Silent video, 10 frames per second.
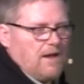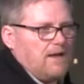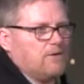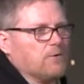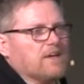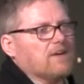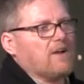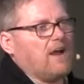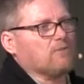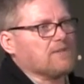I don't care
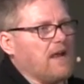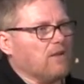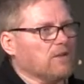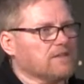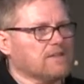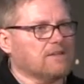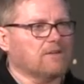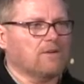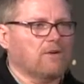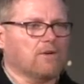how talented
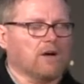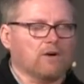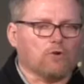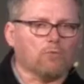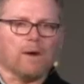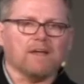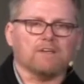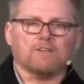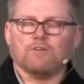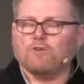or how
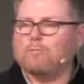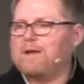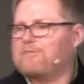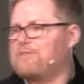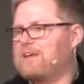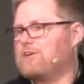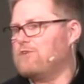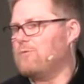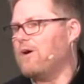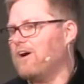great you may think
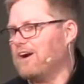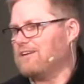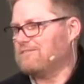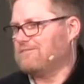you are.